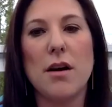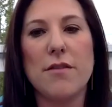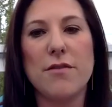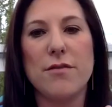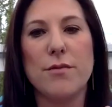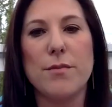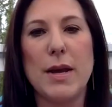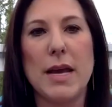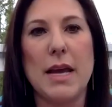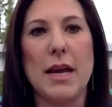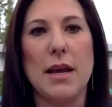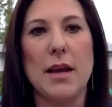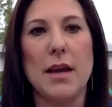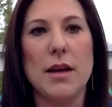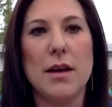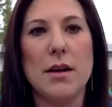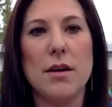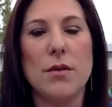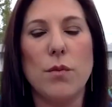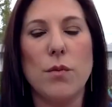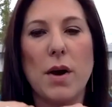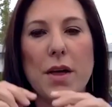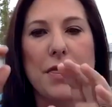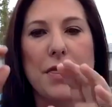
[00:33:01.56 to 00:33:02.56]
of me.
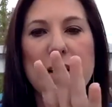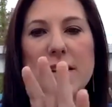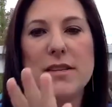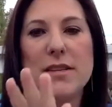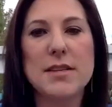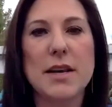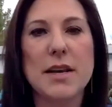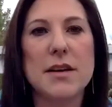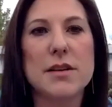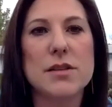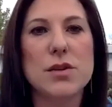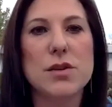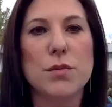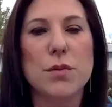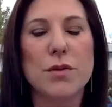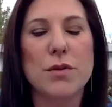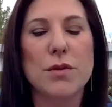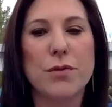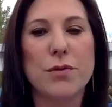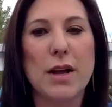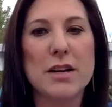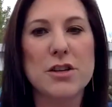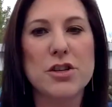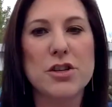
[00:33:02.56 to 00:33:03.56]
What they say is a
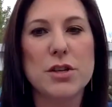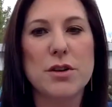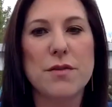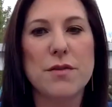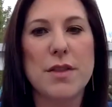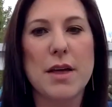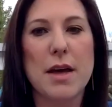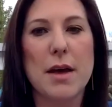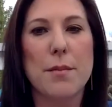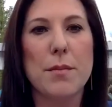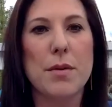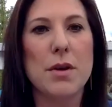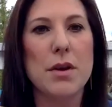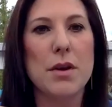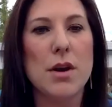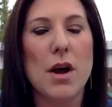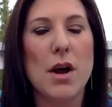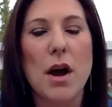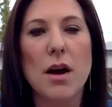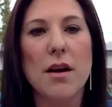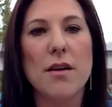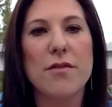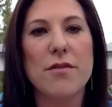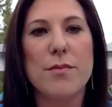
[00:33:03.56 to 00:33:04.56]
reflection of them,
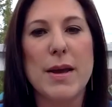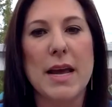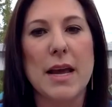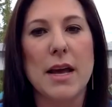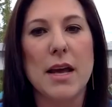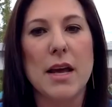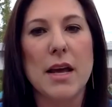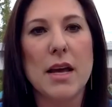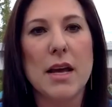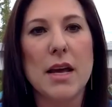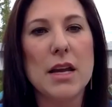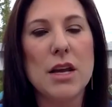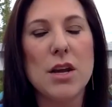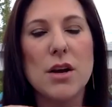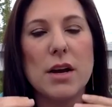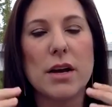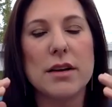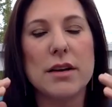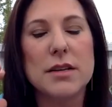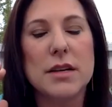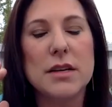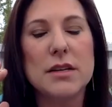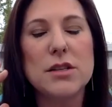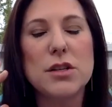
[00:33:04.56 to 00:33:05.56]
not of me. You
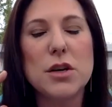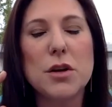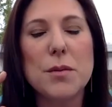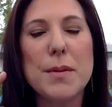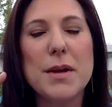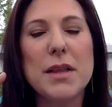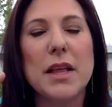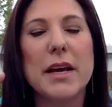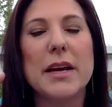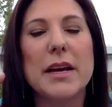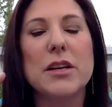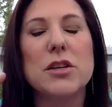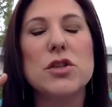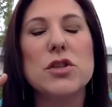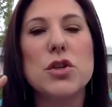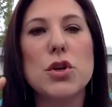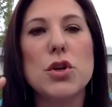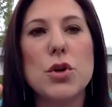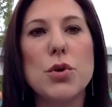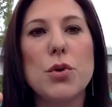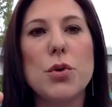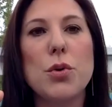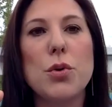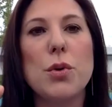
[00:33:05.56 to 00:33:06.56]
guys, it took me like
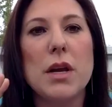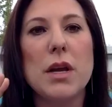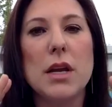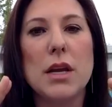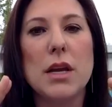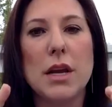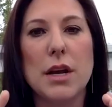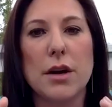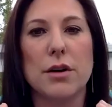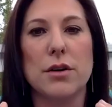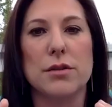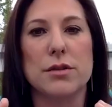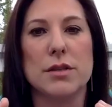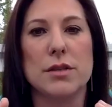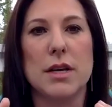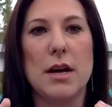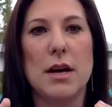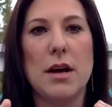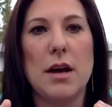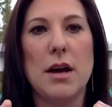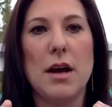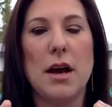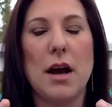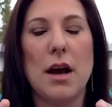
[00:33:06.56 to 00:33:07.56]
two years
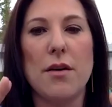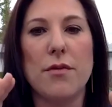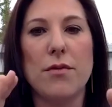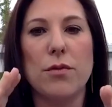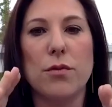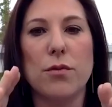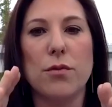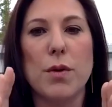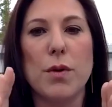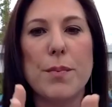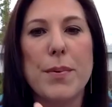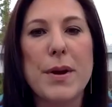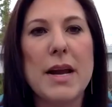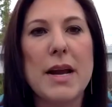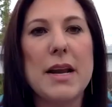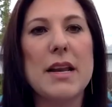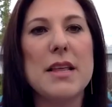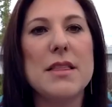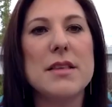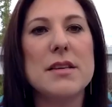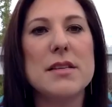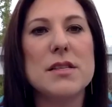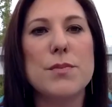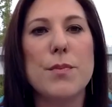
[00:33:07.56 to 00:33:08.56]
of
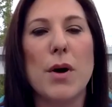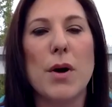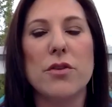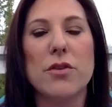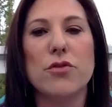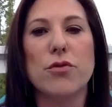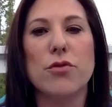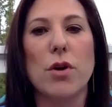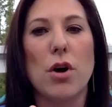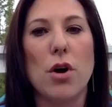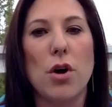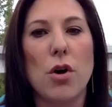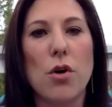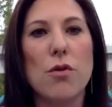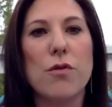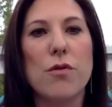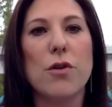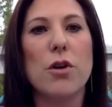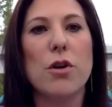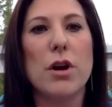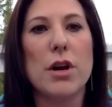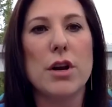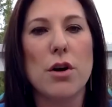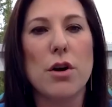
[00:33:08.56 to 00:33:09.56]
repeating this mantra
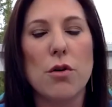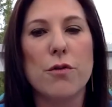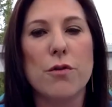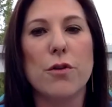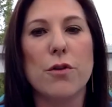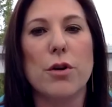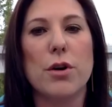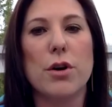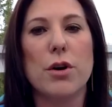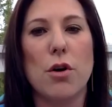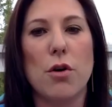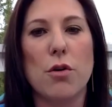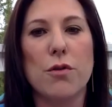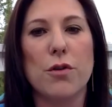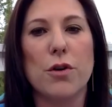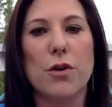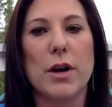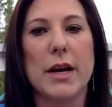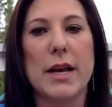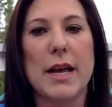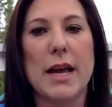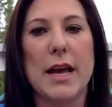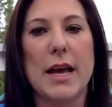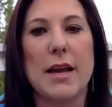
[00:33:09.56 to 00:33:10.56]
over and over and over
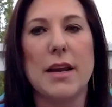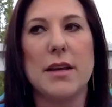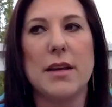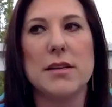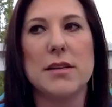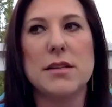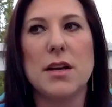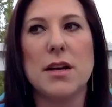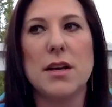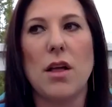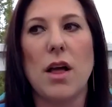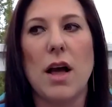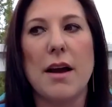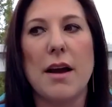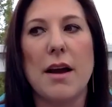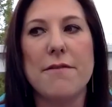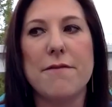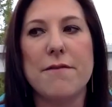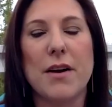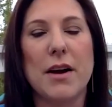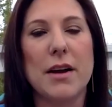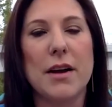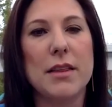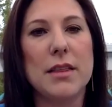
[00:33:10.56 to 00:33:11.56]
again until I
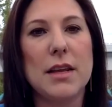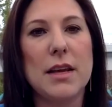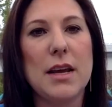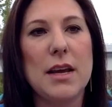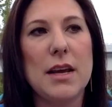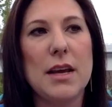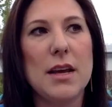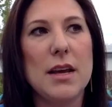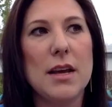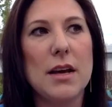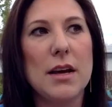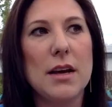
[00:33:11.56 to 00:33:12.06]
finally,